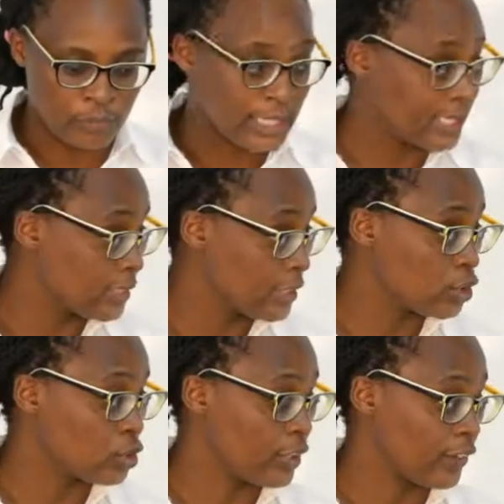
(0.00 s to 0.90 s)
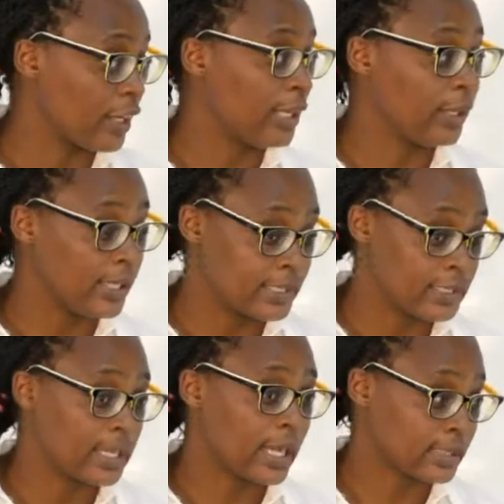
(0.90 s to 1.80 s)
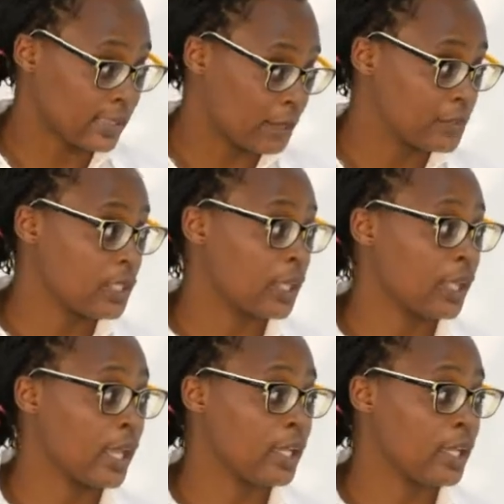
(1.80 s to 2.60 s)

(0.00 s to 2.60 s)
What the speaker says: listening to different, listening, accepting,